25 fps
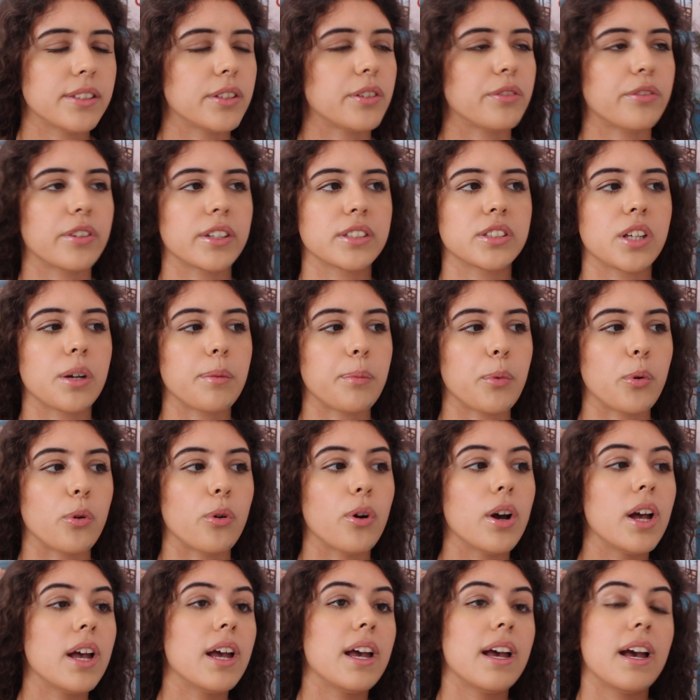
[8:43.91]
So for example,
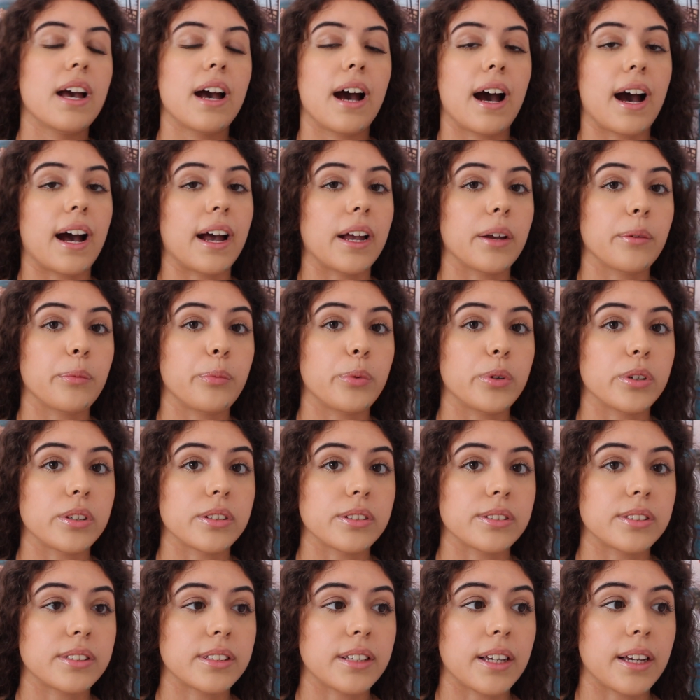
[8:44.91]
I
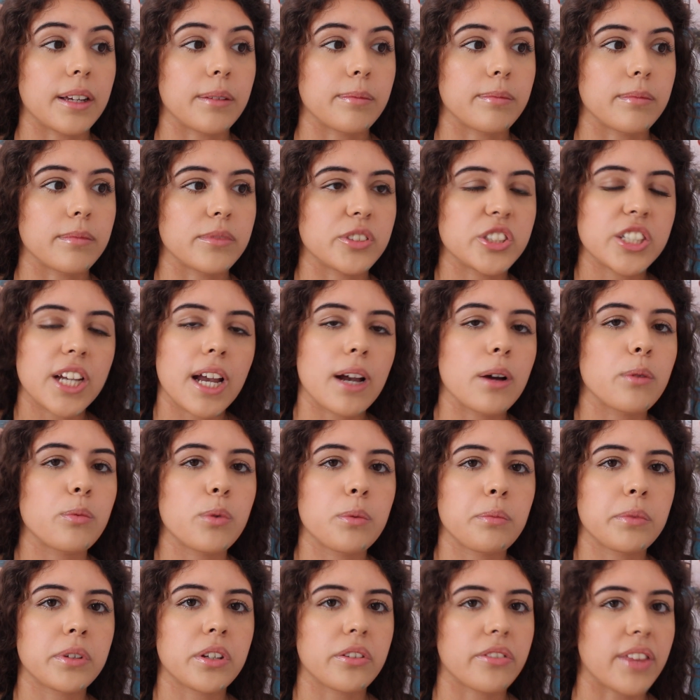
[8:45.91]
was
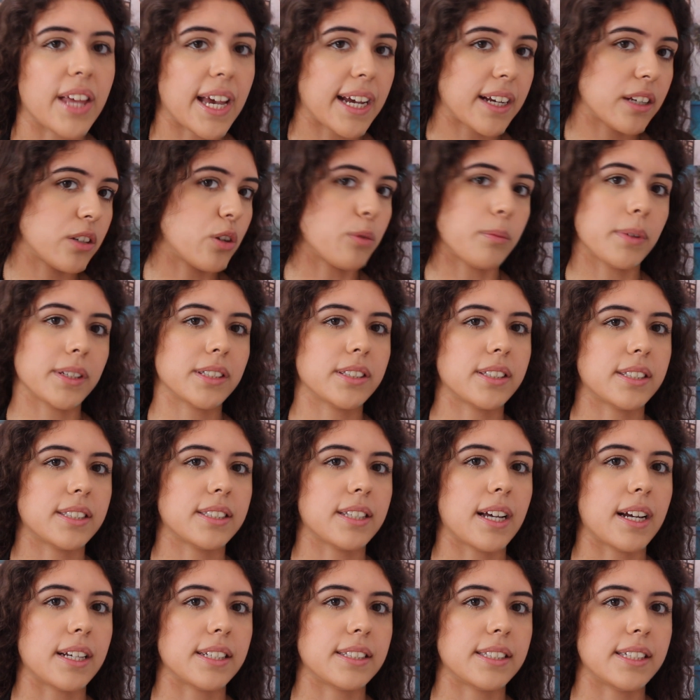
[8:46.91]
chairwoman of the Economic
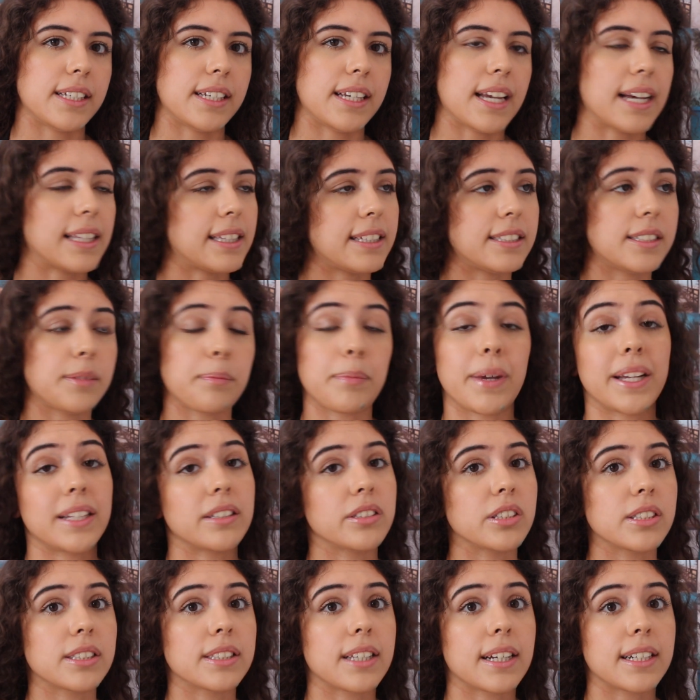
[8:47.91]
Society and the Debate
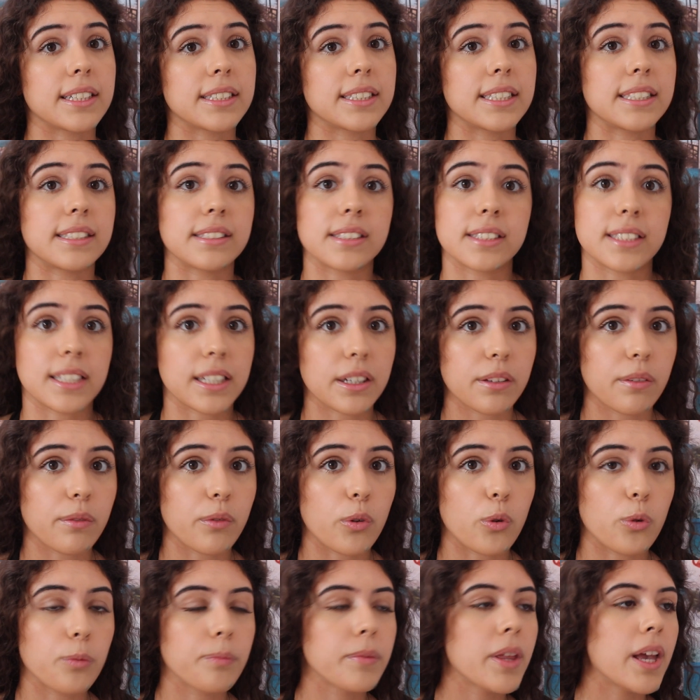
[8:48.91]
Society in the 6th
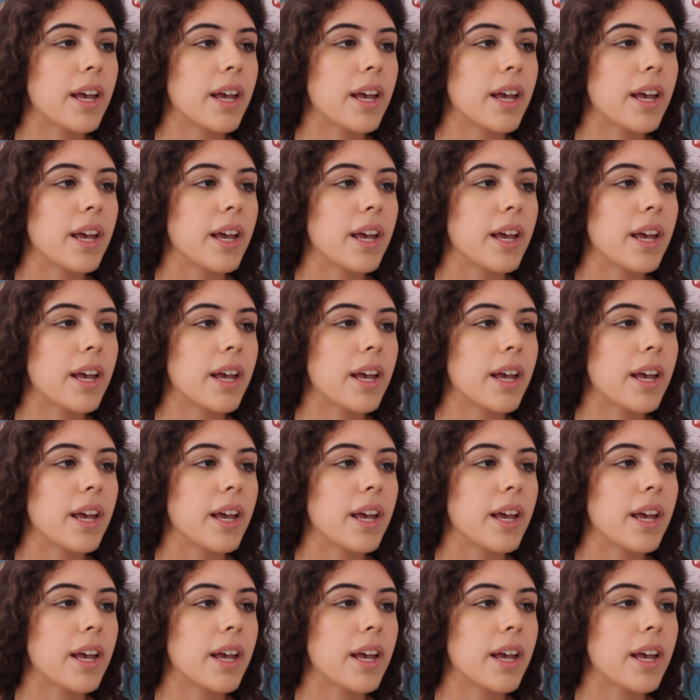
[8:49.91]
form,